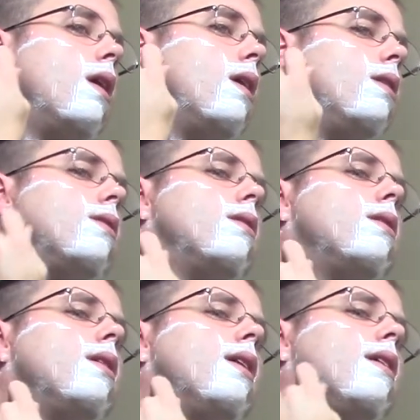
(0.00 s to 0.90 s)
He's a
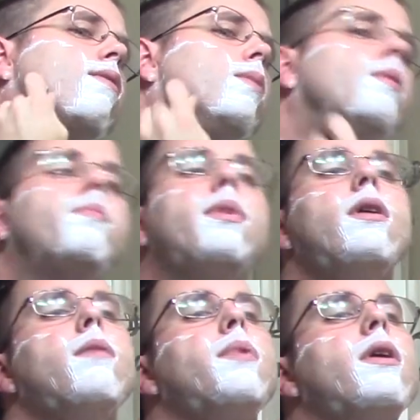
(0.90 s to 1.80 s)
good guy from up
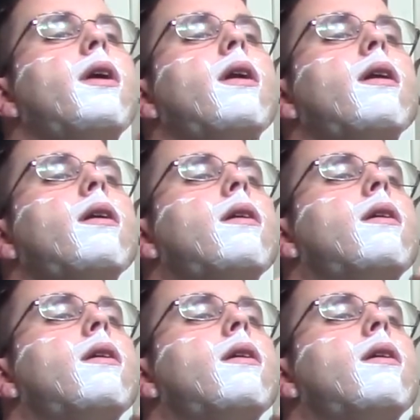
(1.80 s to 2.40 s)
uh, up in Canada.